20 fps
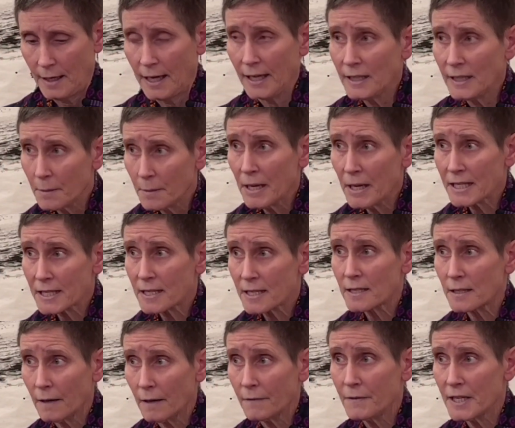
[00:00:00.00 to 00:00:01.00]
In the
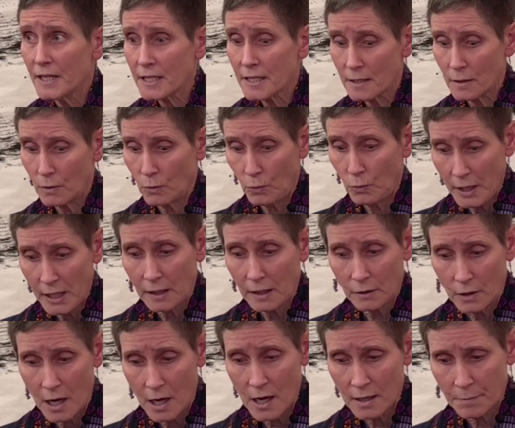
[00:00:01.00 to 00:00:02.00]
midst of this
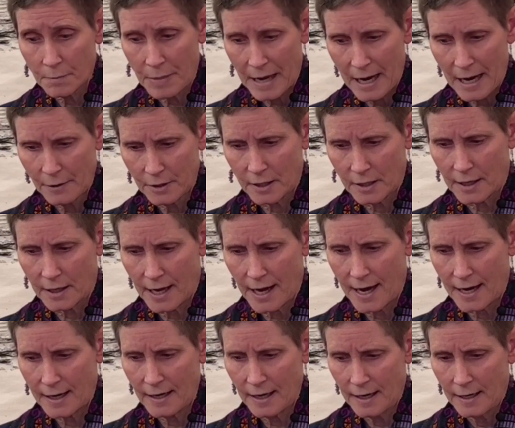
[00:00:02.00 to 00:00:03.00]
week-long powder
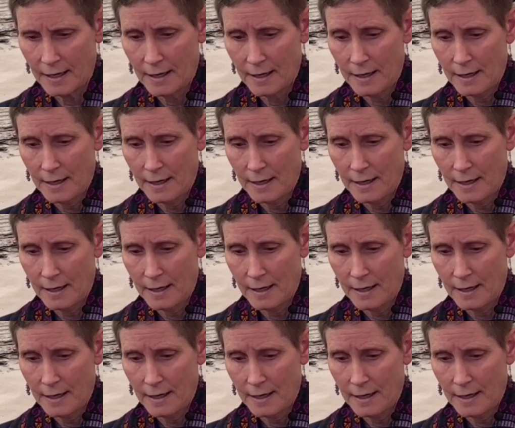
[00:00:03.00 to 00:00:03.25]
keg,